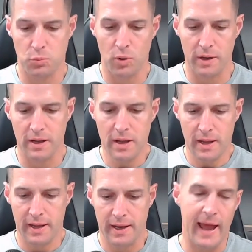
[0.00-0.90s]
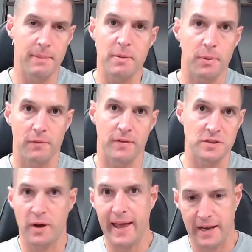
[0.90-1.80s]
One, it had to be perfect,
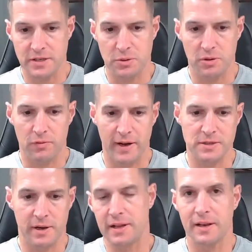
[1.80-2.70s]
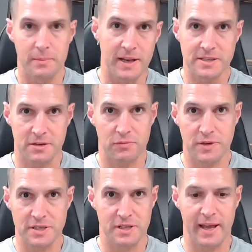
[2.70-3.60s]
so I had to do it, right? So that eliminates the
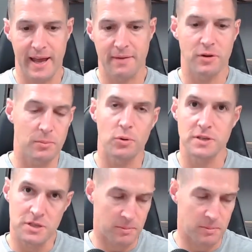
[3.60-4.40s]
reason to have your employees.